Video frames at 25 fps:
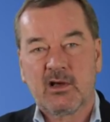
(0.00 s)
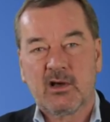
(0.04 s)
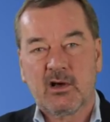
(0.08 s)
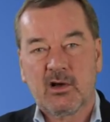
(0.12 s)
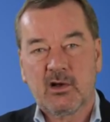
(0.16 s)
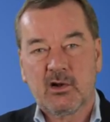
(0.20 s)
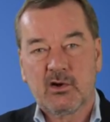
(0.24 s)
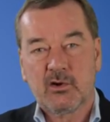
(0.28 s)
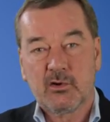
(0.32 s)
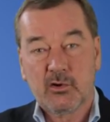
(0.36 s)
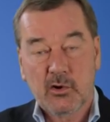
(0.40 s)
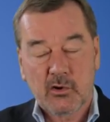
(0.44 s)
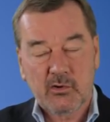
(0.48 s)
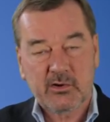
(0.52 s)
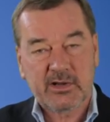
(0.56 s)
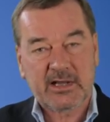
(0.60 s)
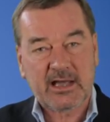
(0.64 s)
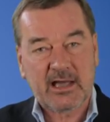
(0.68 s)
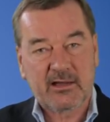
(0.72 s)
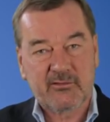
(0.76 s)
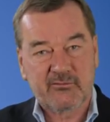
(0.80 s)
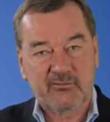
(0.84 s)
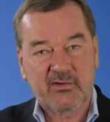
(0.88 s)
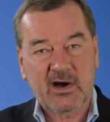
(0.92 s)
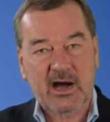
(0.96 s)
learning
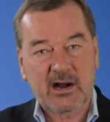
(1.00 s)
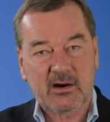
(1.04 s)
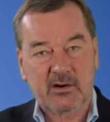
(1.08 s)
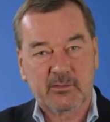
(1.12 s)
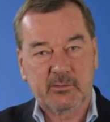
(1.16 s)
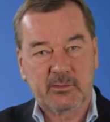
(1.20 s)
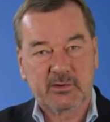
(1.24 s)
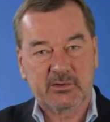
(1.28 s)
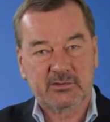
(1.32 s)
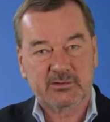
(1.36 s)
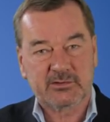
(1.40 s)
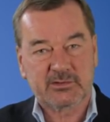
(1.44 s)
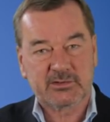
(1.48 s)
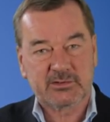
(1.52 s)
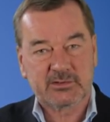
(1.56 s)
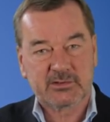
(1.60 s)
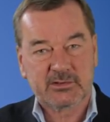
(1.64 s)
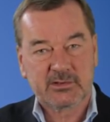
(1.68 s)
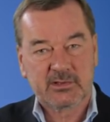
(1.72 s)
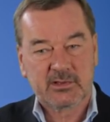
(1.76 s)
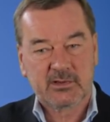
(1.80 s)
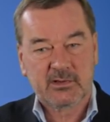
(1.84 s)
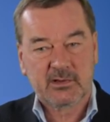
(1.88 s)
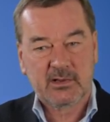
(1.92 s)
environments.